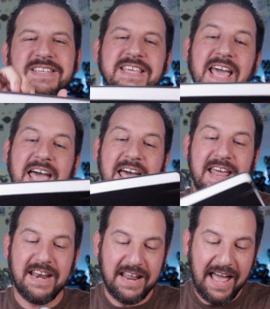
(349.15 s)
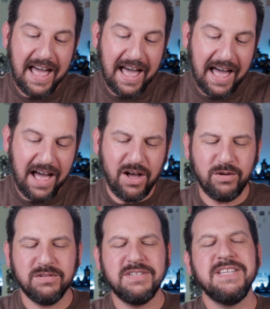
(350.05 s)
Get
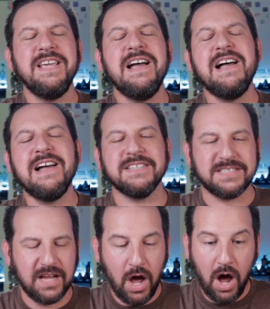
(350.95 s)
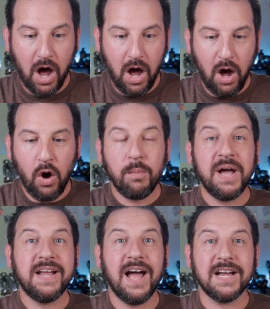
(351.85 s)
out. Yes. Oh
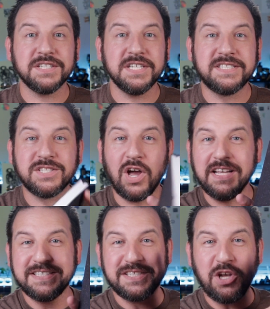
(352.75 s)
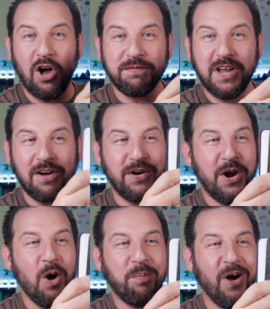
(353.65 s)
my gosh. It's a soft cover
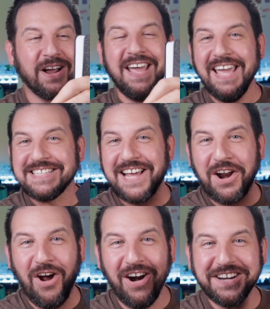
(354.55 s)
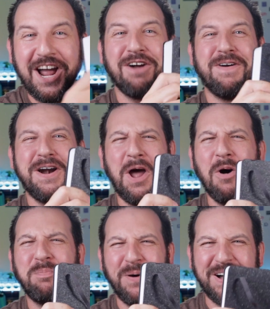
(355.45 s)
notebook. It's not a hardcover
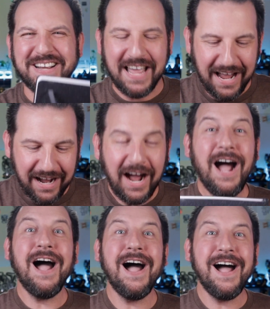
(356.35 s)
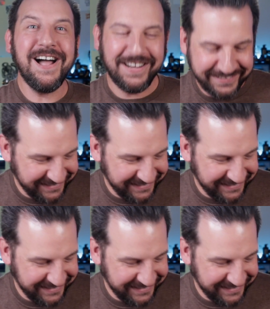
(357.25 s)
notebook. Ah.